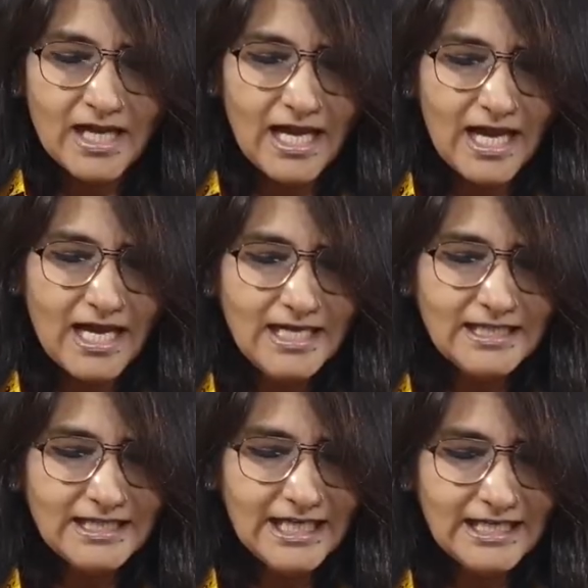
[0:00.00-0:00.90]

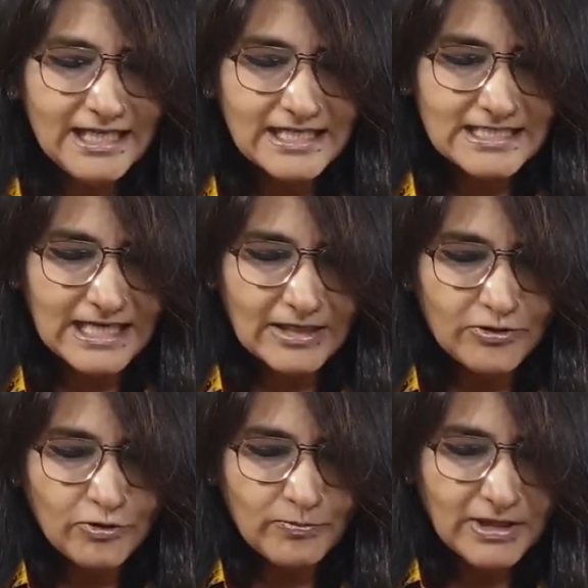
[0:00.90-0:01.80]
And then he
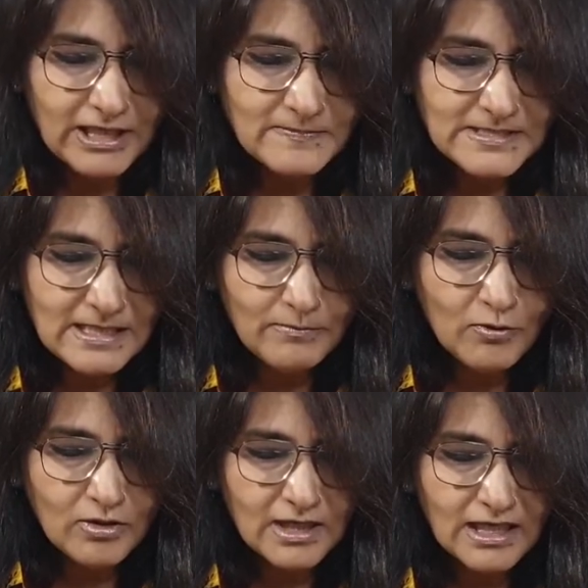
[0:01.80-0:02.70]
decided to pick up some
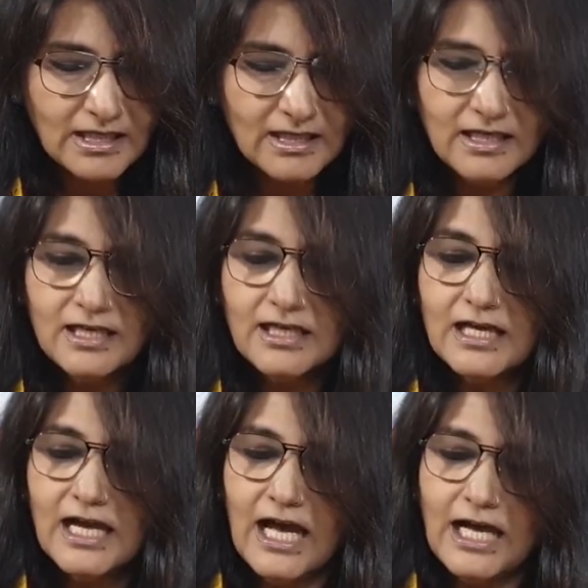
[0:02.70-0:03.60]
more color
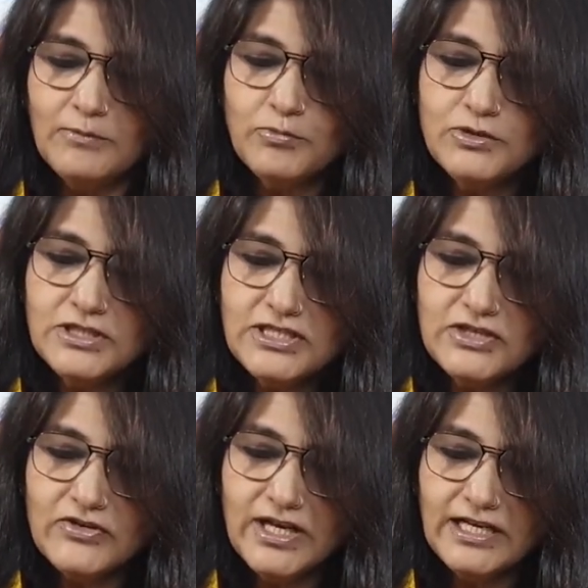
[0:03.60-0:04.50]
and put it
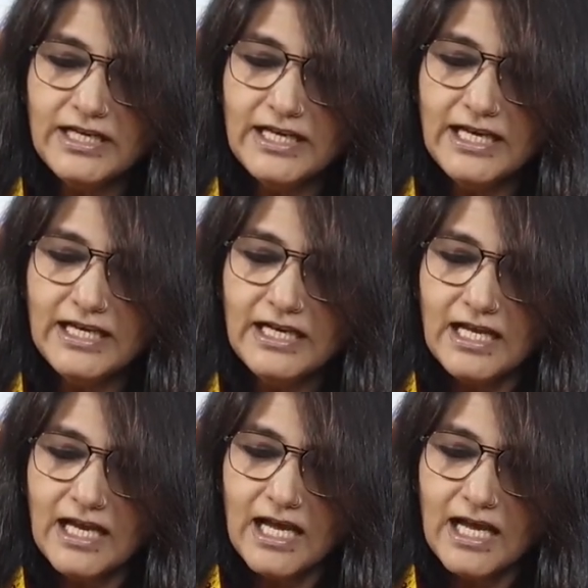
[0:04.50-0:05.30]
in red again.